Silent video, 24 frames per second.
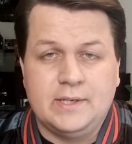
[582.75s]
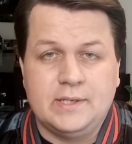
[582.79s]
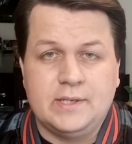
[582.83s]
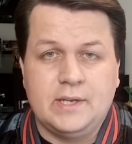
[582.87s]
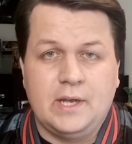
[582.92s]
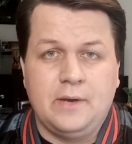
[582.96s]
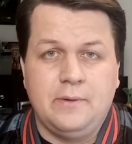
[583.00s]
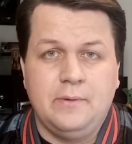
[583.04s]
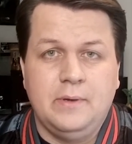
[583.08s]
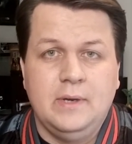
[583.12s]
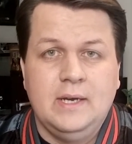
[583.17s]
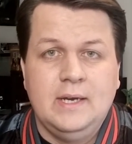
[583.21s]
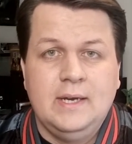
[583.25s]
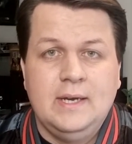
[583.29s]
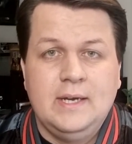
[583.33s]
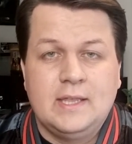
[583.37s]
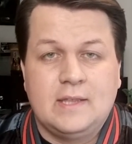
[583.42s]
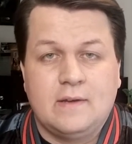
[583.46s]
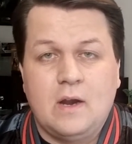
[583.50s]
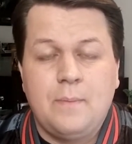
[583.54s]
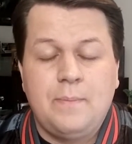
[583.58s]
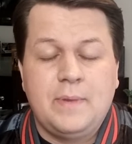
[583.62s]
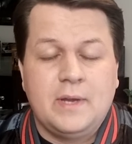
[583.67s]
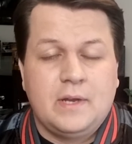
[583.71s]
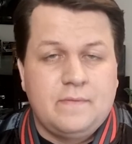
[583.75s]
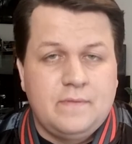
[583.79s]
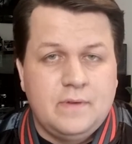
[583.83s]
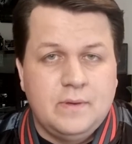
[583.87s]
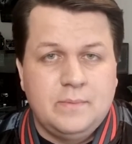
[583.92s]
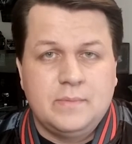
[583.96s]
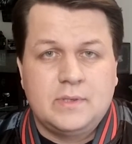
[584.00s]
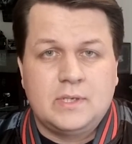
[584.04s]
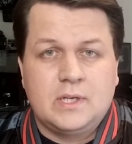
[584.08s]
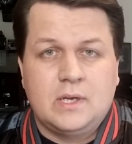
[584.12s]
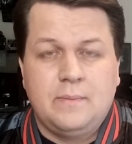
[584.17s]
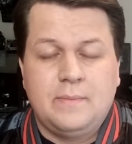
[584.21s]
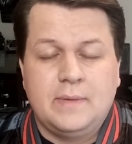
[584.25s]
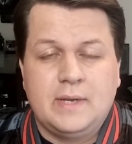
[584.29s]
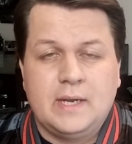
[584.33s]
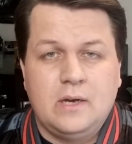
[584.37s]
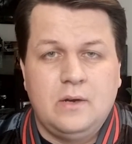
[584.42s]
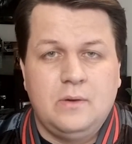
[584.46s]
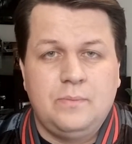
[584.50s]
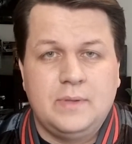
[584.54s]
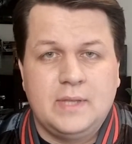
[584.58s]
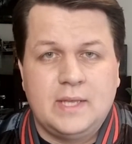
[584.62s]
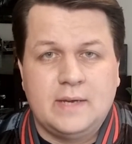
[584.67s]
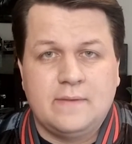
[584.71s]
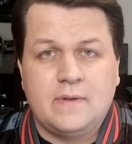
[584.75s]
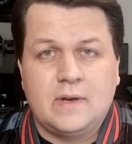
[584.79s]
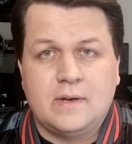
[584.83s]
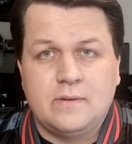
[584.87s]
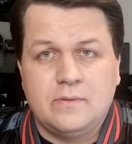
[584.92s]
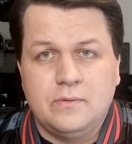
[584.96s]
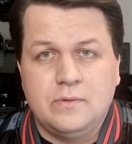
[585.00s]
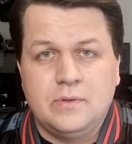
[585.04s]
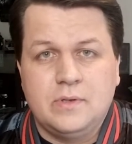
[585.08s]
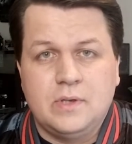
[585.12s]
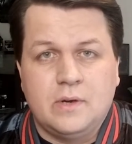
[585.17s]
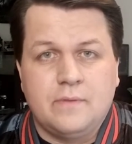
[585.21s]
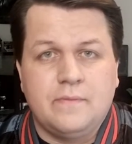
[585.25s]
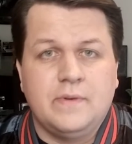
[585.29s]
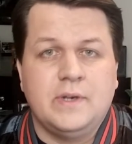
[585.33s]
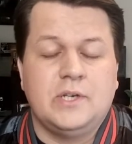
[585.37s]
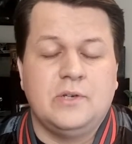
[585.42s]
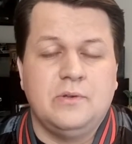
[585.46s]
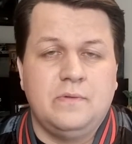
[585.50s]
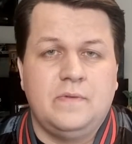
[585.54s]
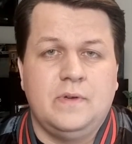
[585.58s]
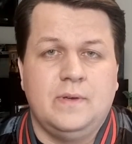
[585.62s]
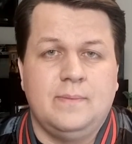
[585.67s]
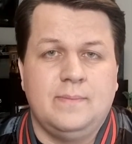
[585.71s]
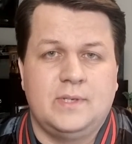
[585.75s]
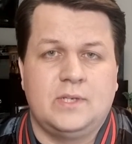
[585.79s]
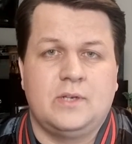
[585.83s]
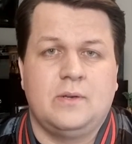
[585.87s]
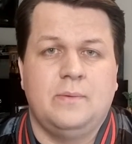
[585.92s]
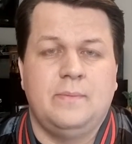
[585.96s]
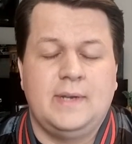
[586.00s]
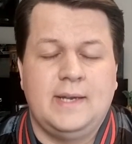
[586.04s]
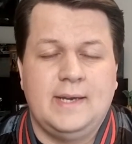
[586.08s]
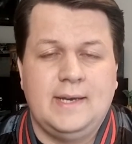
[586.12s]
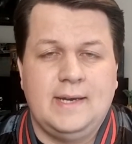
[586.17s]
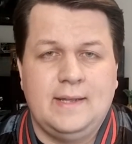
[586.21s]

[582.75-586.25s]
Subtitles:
So there are big films coming out, but there are also original films coming out.